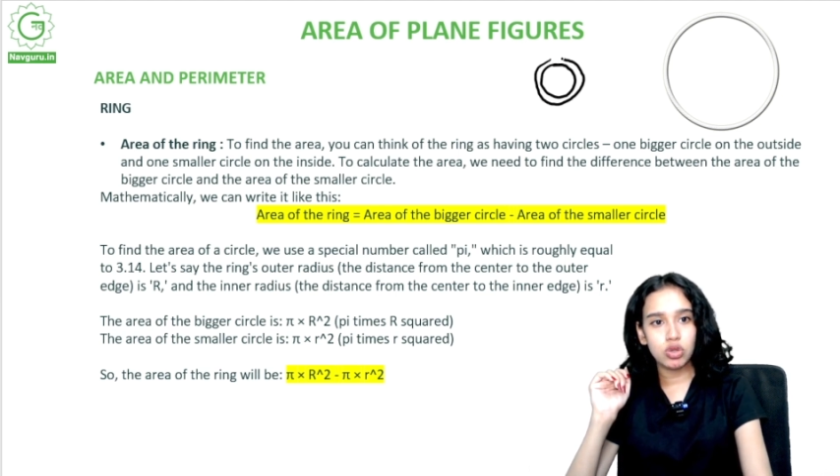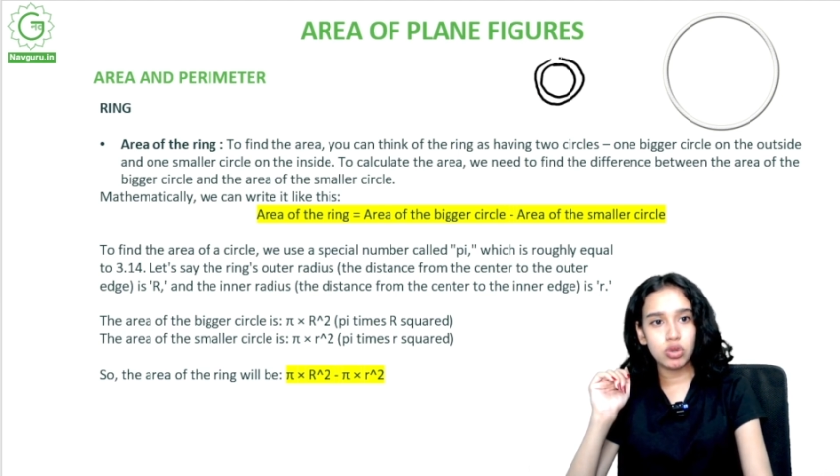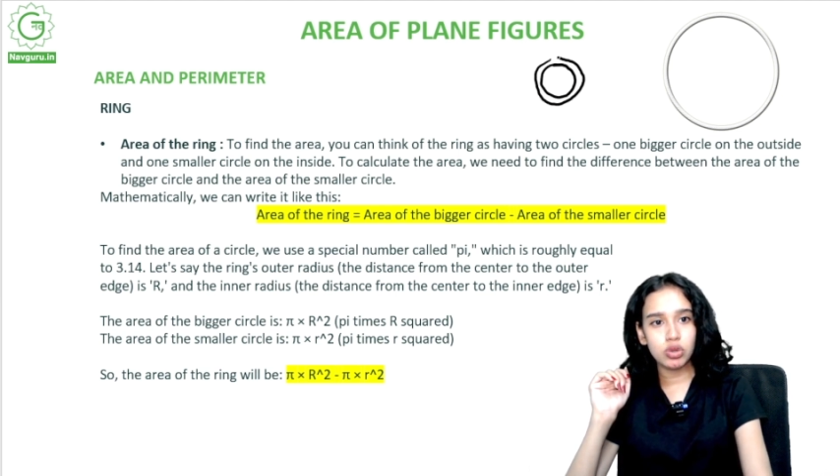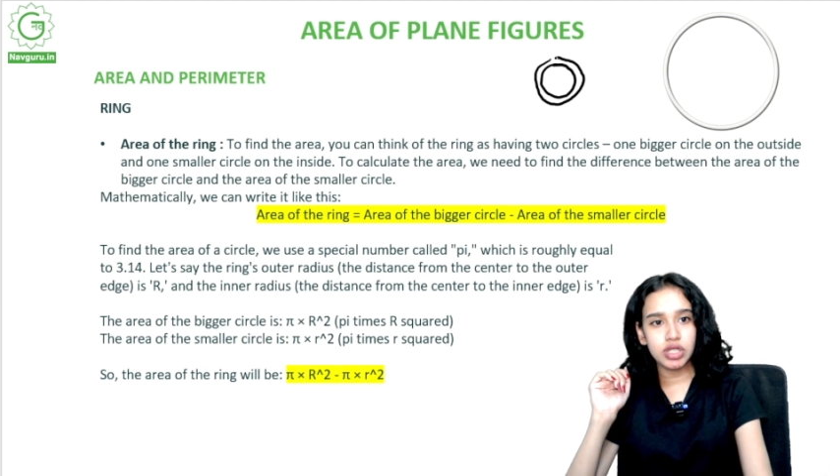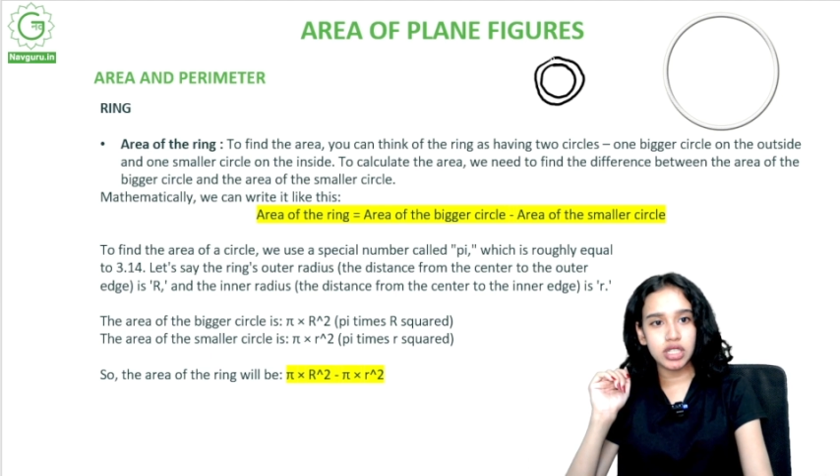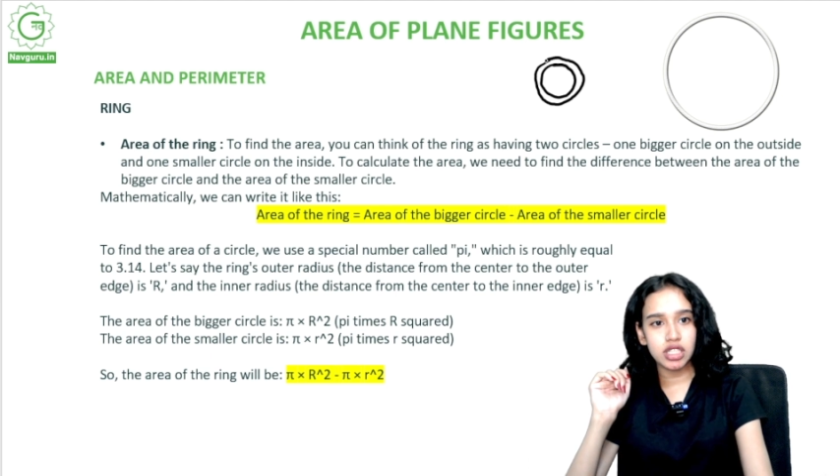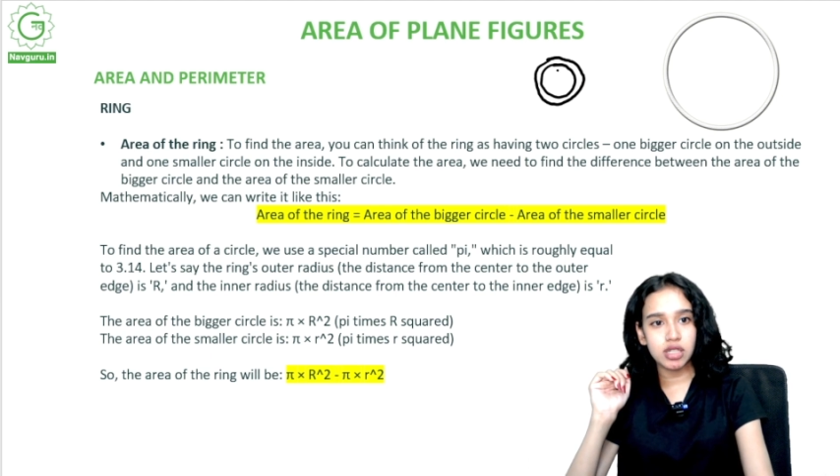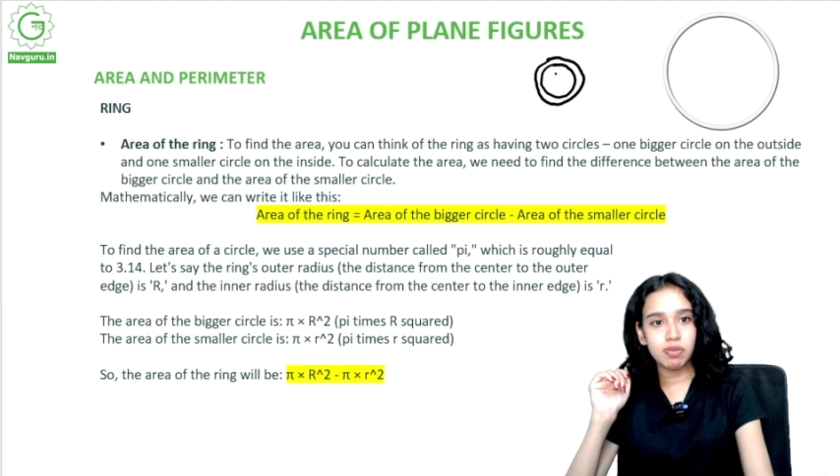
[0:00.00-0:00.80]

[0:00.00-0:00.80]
two circles,